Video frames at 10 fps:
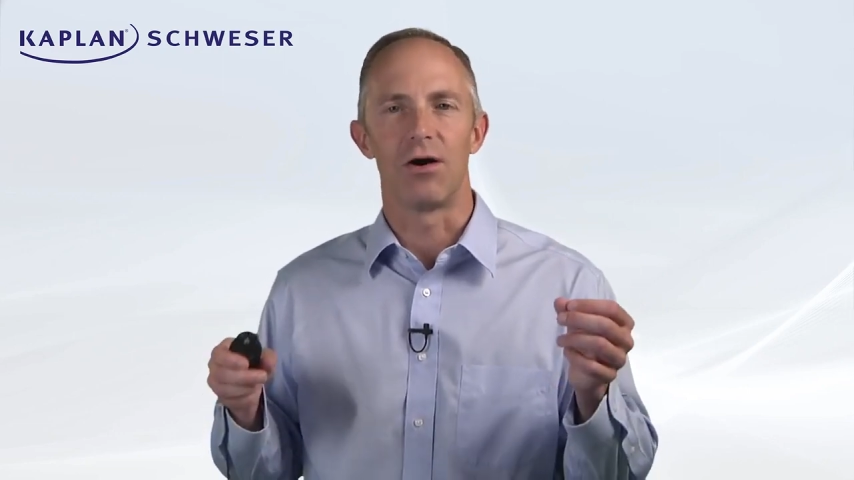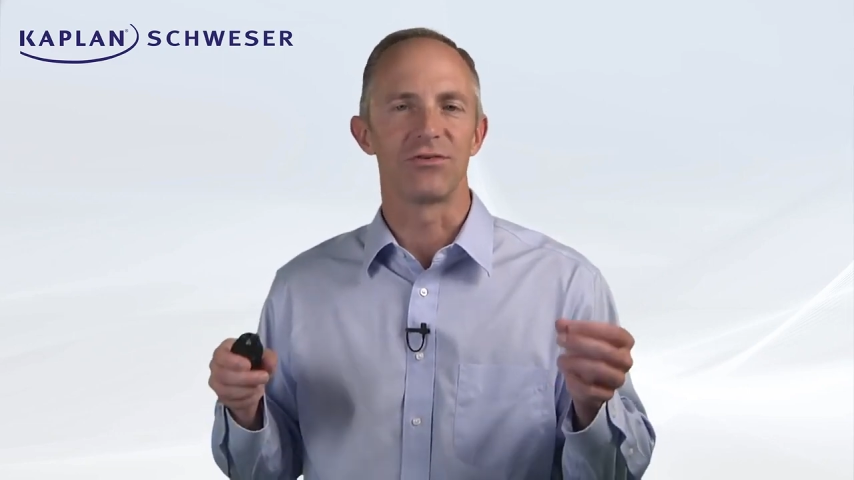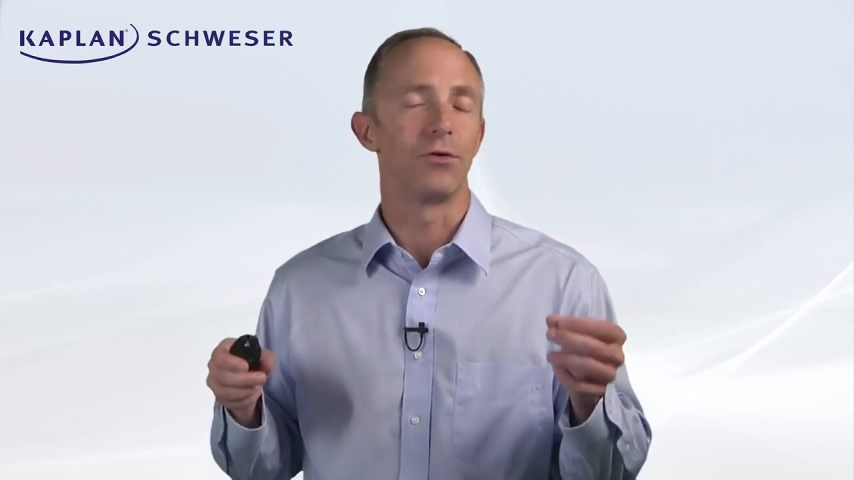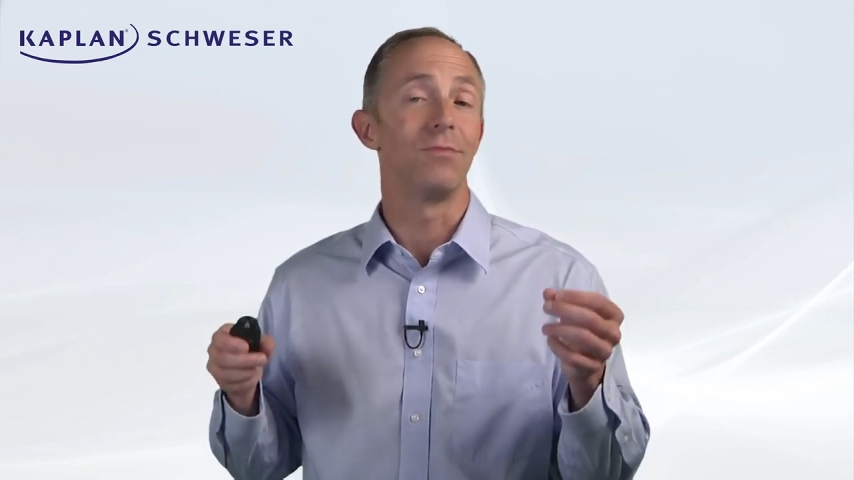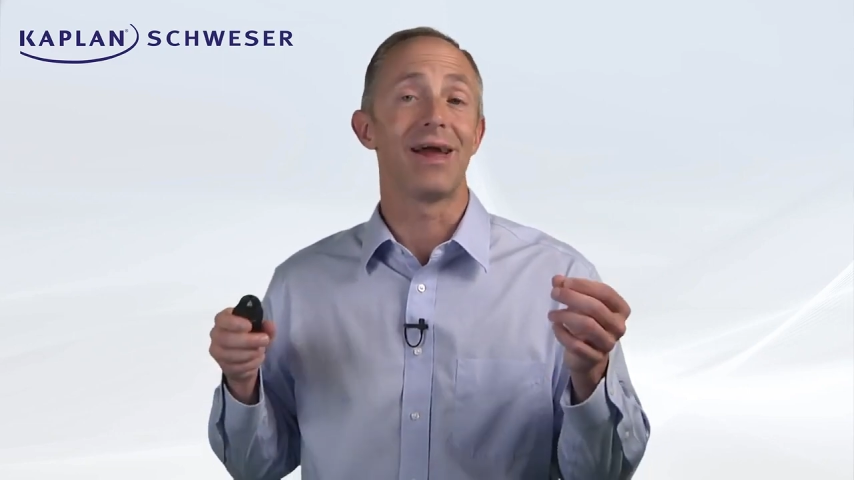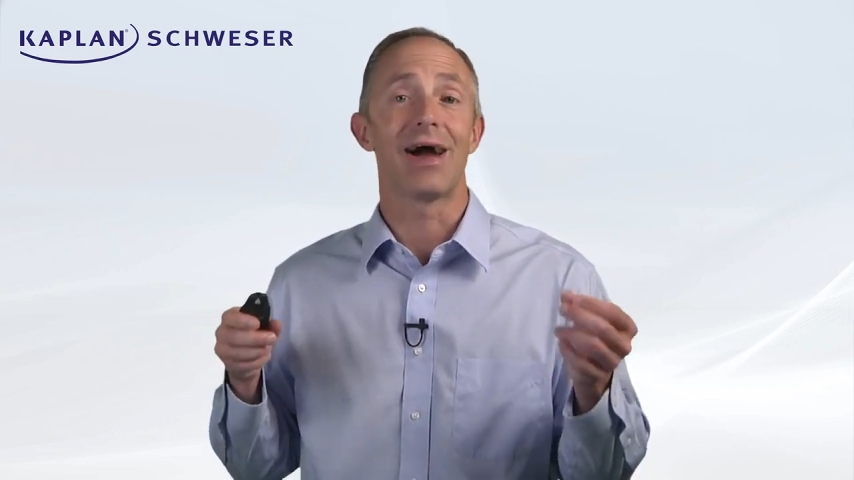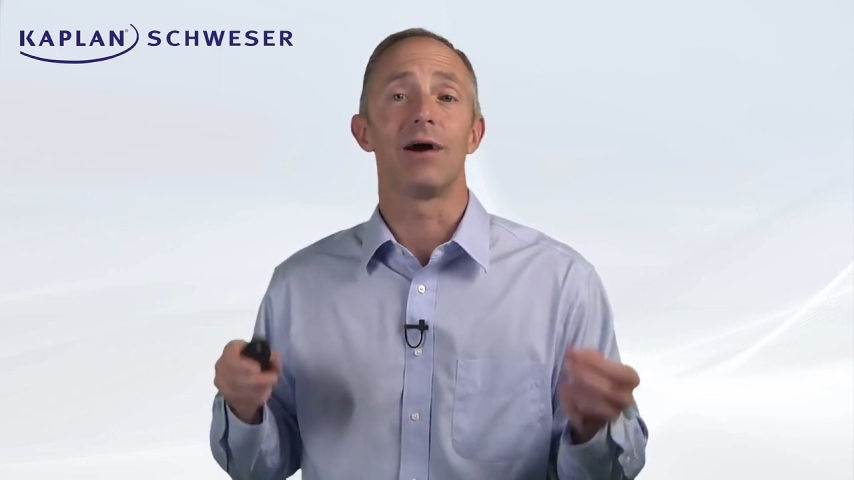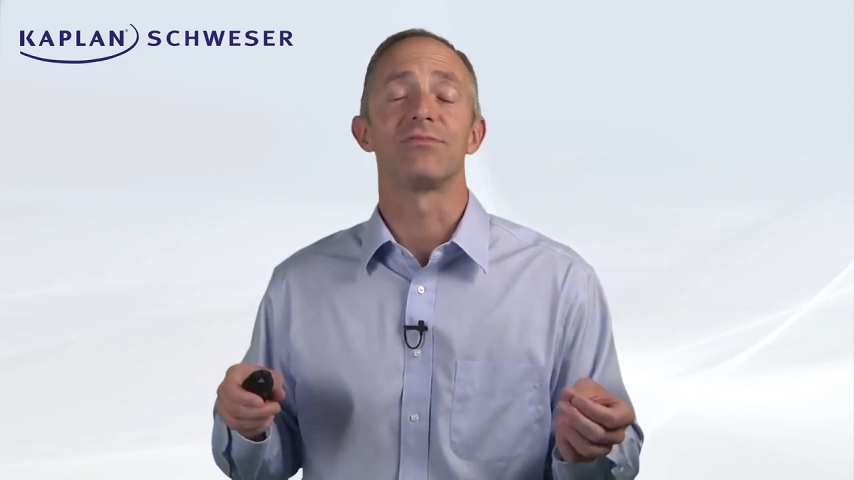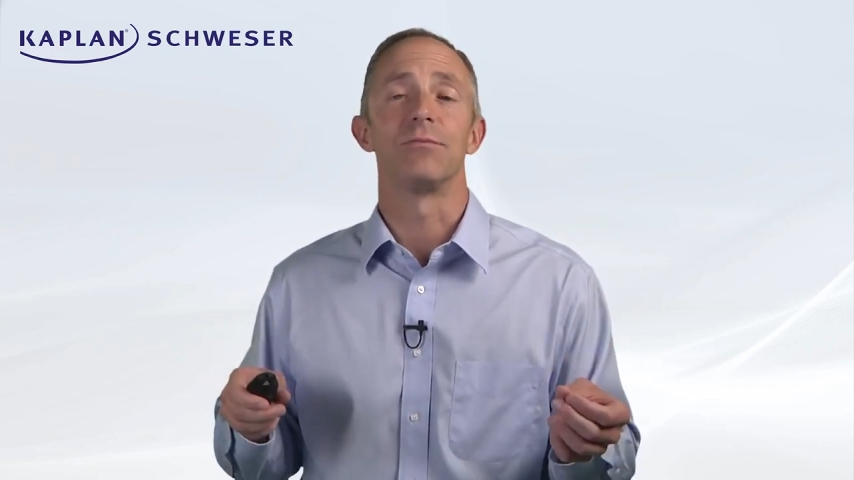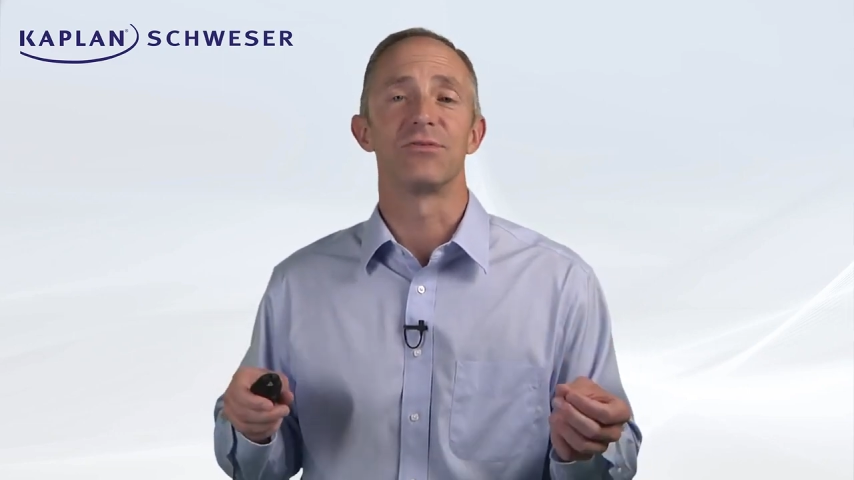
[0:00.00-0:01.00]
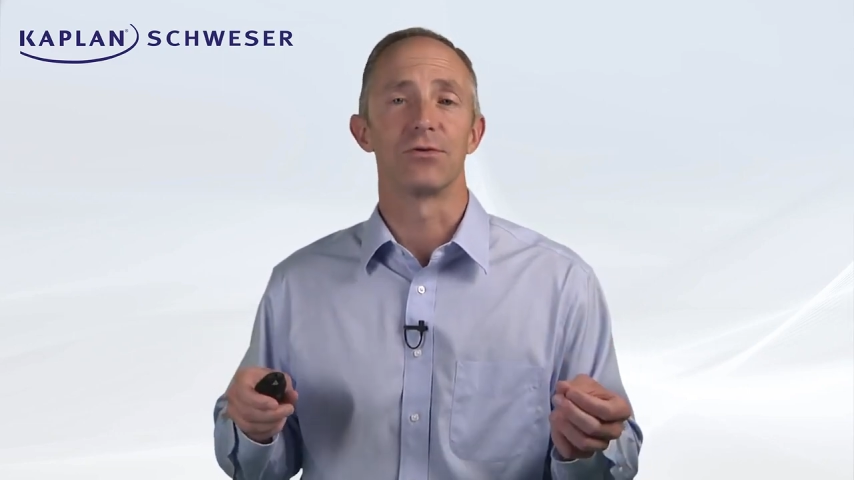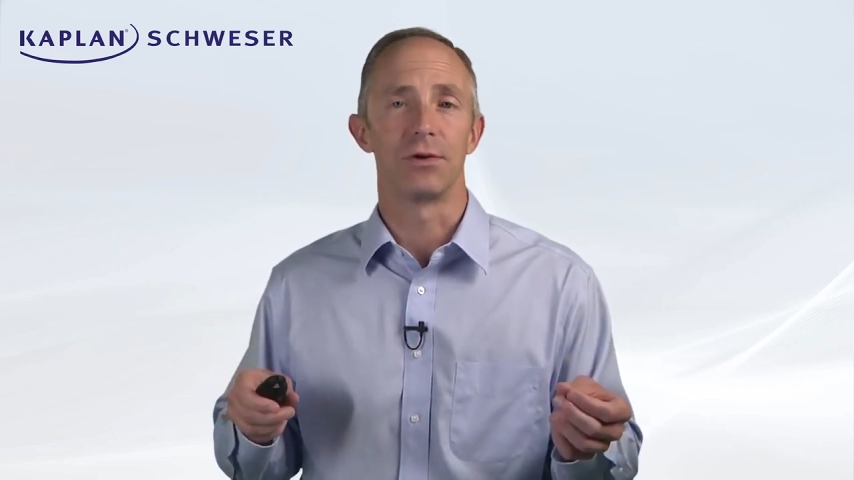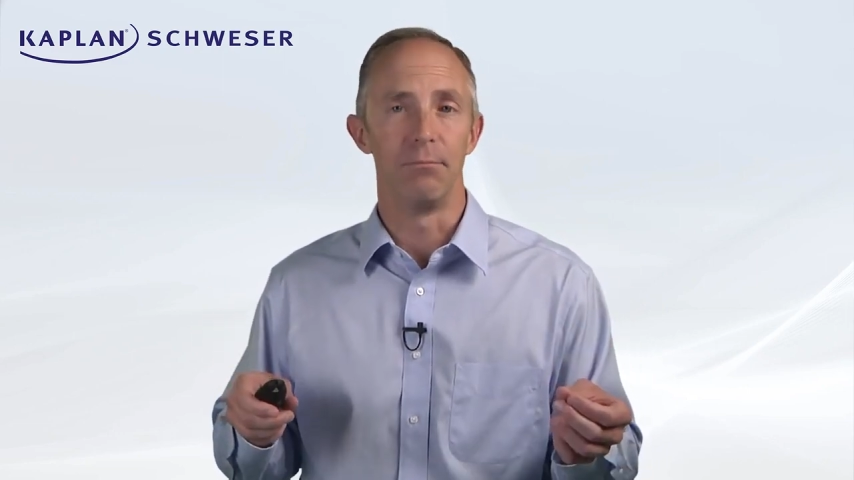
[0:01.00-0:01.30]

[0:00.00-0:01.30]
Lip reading: also may have some certain